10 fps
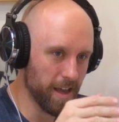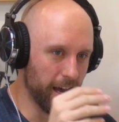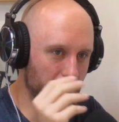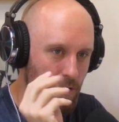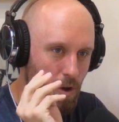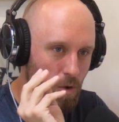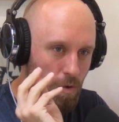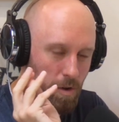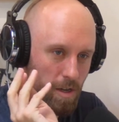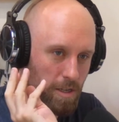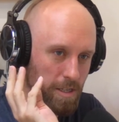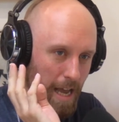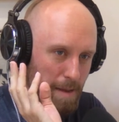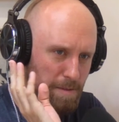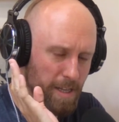I don't know,
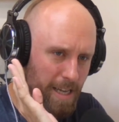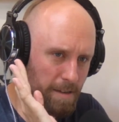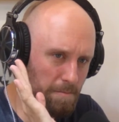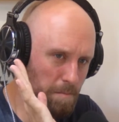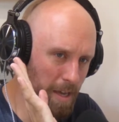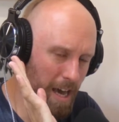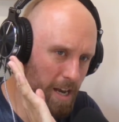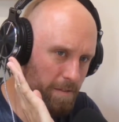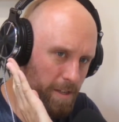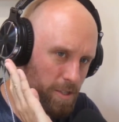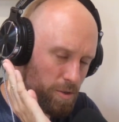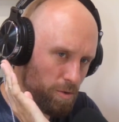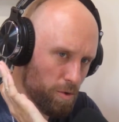time to, like, be out of its